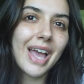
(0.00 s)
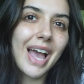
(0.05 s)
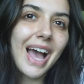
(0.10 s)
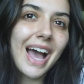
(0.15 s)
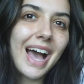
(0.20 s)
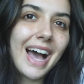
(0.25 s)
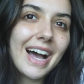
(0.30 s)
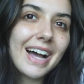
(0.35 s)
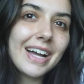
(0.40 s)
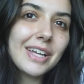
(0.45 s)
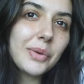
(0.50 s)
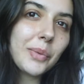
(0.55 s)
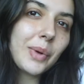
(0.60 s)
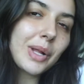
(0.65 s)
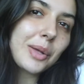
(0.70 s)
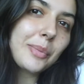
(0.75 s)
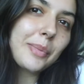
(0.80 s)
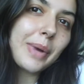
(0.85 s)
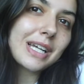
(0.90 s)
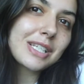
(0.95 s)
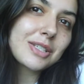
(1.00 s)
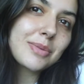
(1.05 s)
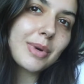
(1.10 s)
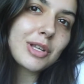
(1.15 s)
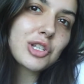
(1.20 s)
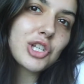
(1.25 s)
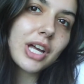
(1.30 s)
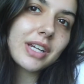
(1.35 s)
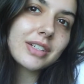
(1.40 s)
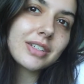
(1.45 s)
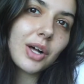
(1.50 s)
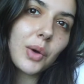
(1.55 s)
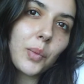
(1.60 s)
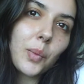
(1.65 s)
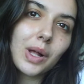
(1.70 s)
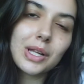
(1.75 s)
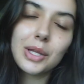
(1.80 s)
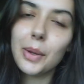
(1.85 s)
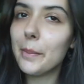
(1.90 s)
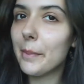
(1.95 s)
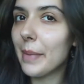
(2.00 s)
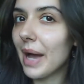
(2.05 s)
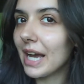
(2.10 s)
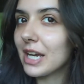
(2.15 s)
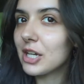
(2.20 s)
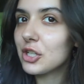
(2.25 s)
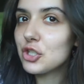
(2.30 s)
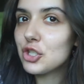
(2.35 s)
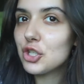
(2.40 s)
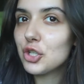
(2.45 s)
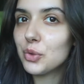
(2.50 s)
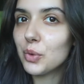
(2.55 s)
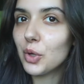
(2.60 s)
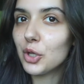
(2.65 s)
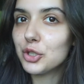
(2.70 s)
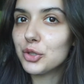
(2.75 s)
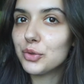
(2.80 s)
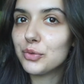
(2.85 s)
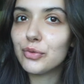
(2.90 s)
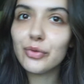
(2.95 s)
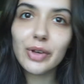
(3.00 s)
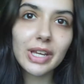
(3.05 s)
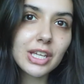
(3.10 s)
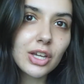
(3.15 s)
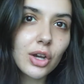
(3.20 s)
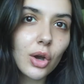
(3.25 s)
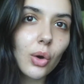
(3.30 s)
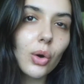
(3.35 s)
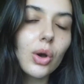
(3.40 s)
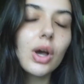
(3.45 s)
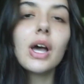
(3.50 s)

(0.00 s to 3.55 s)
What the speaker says: Hi, welcome back to my channel and welcome back to a new video.